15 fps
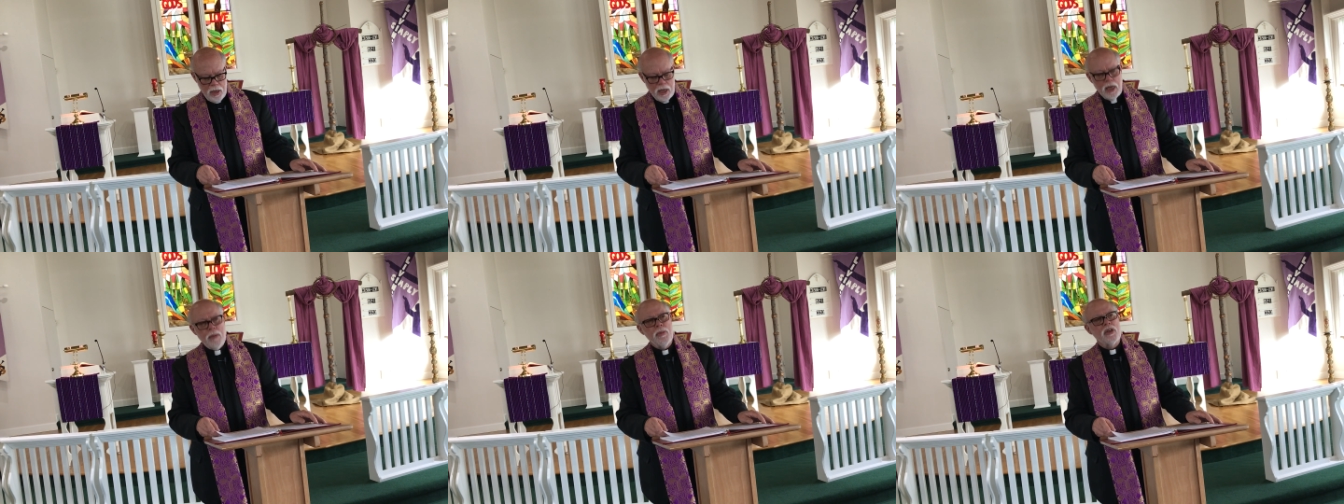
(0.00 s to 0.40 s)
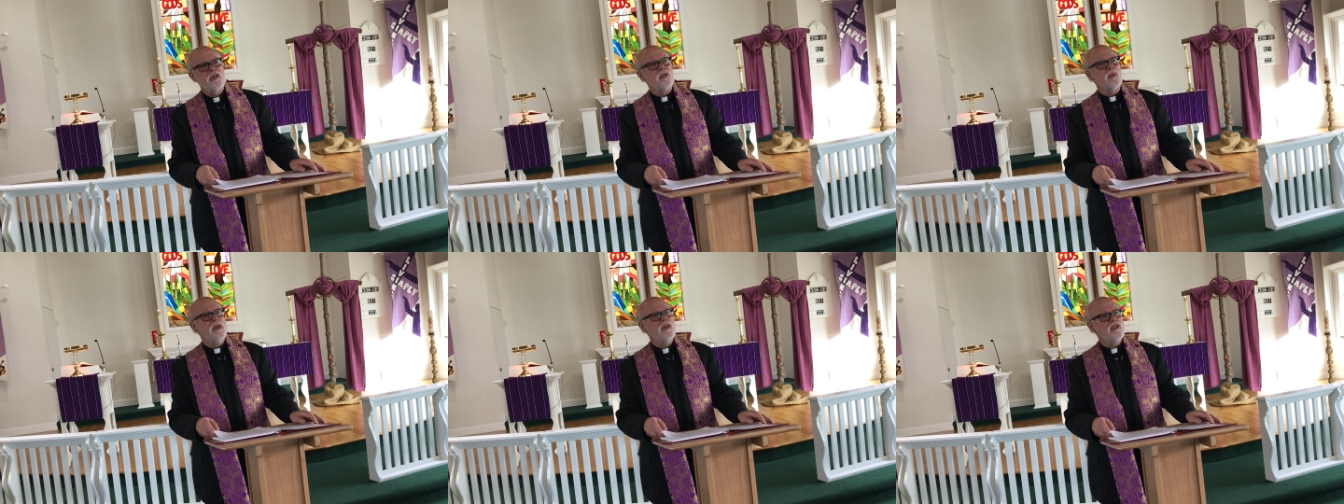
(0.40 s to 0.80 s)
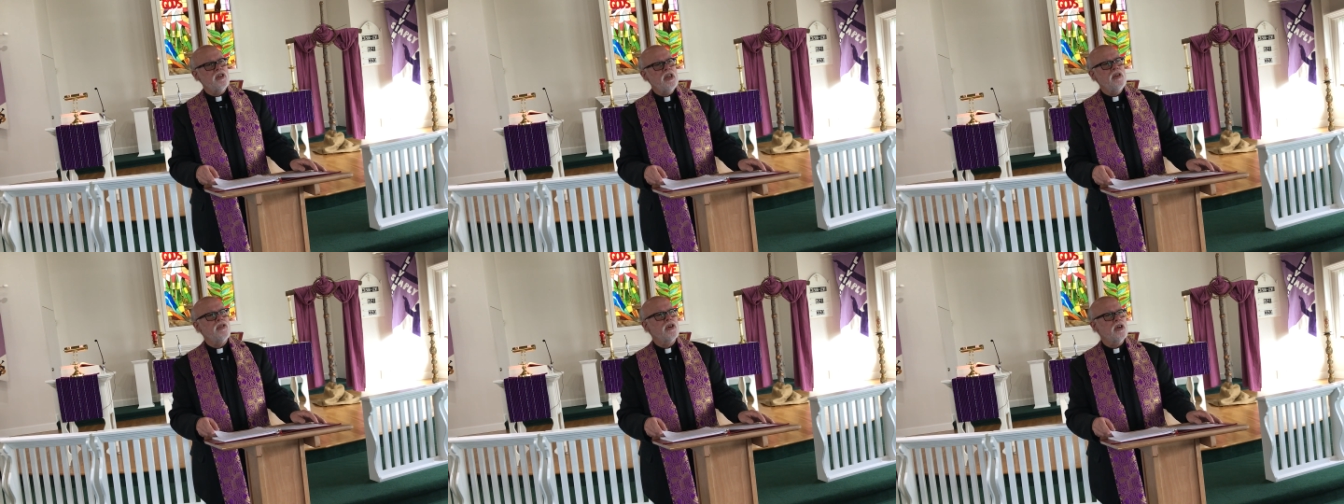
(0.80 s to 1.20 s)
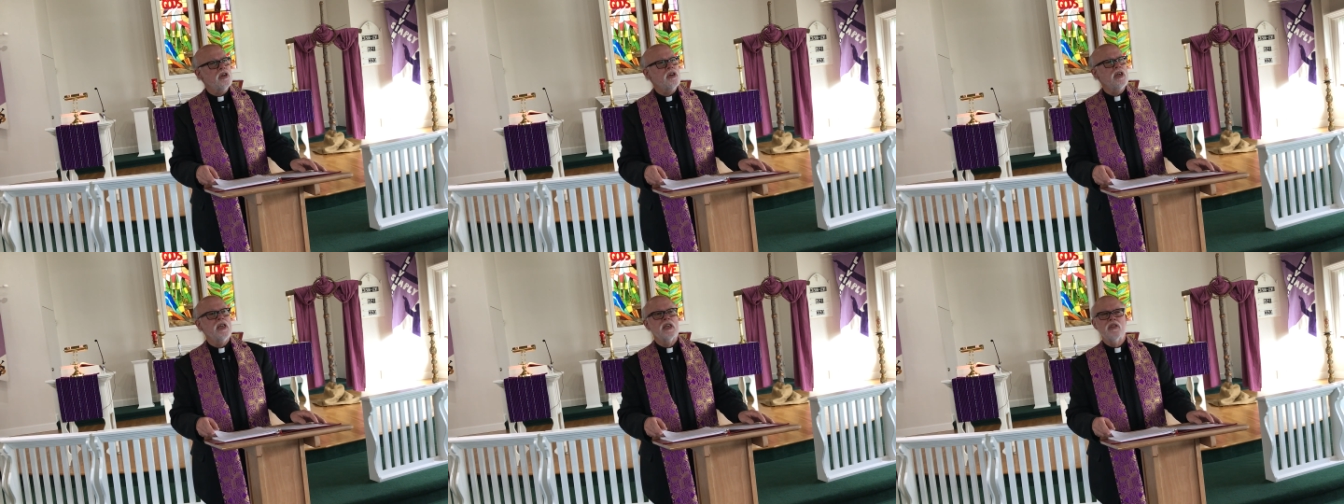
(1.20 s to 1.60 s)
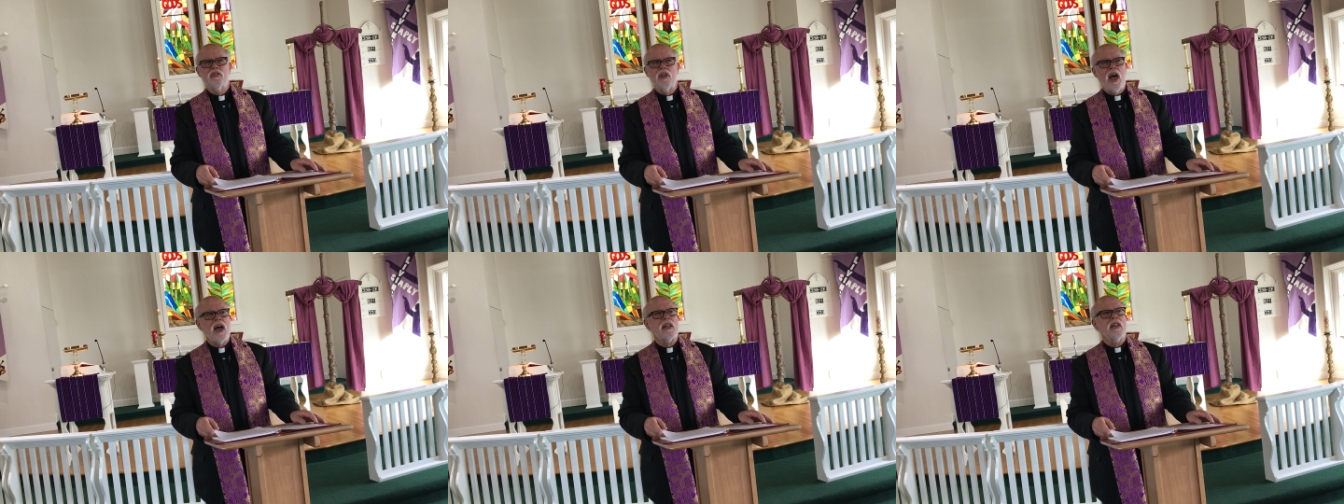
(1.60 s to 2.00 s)
He must receive her
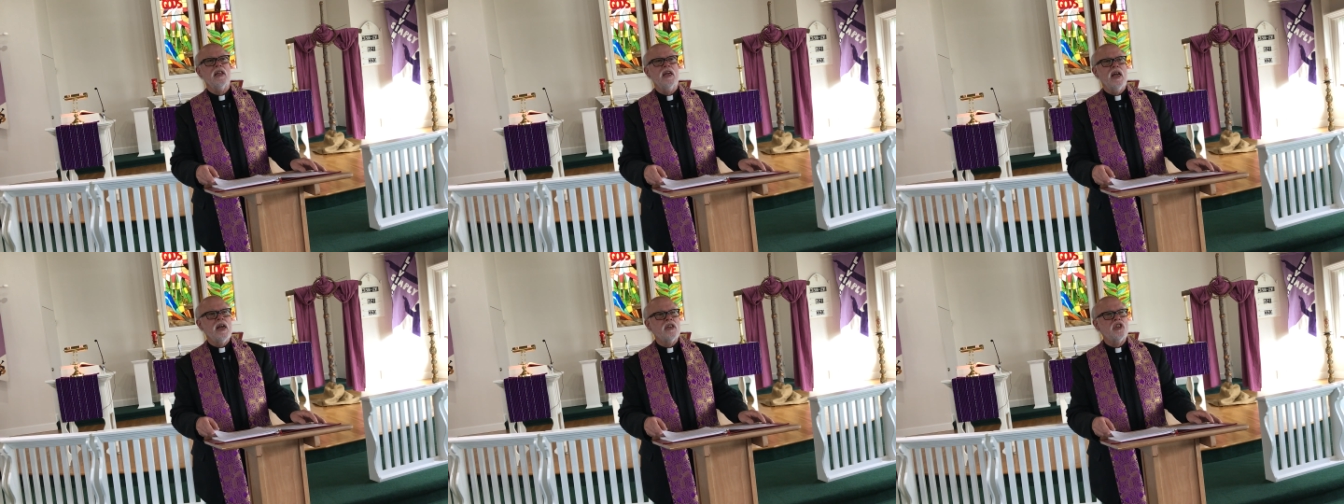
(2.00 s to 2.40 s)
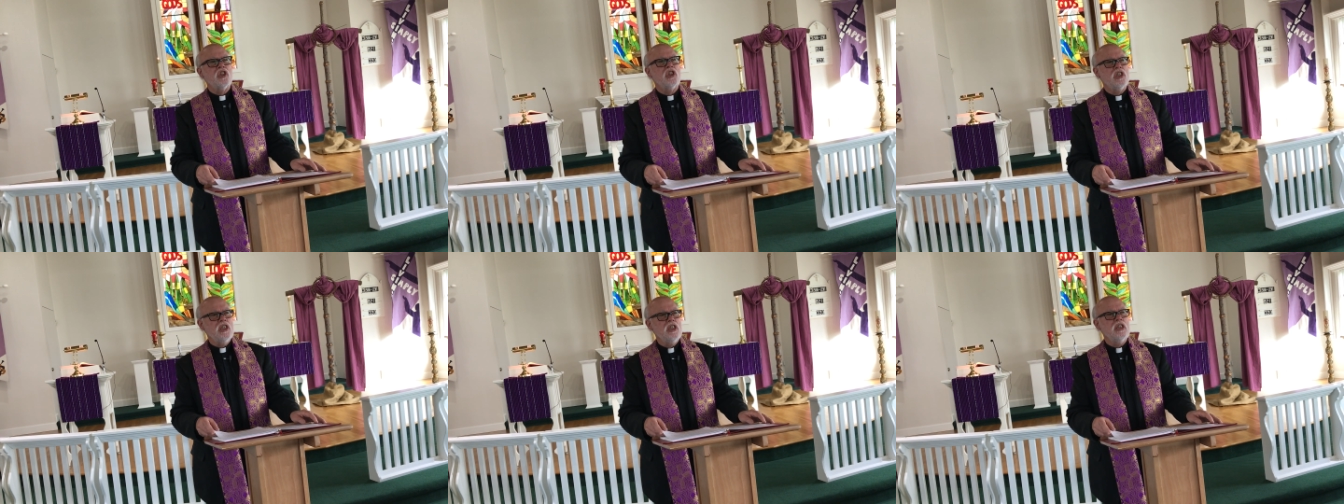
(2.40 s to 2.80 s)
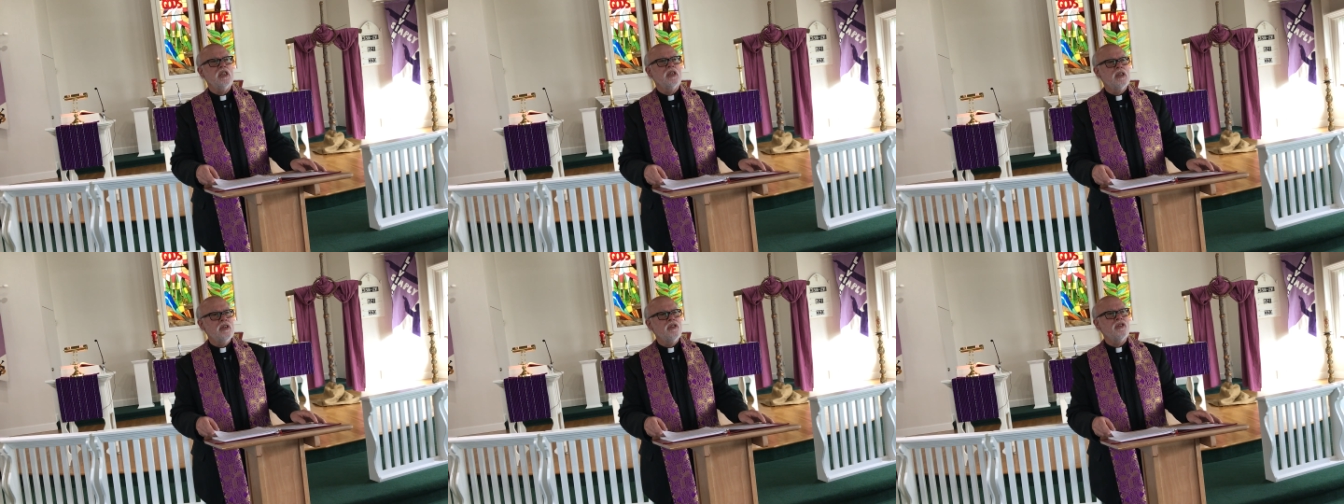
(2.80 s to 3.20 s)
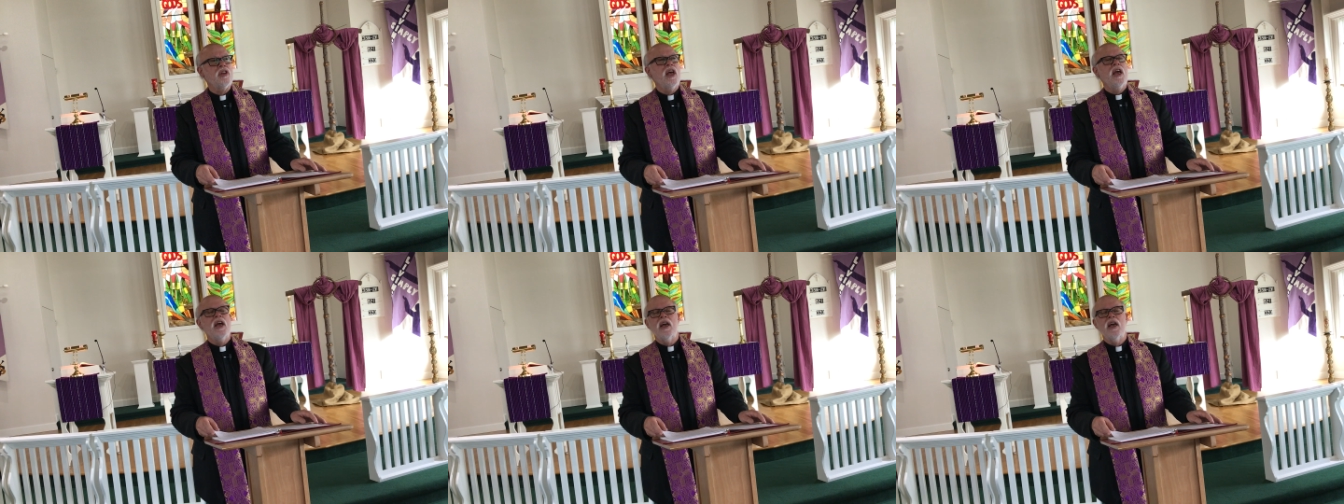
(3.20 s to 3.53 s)
exactly as she is,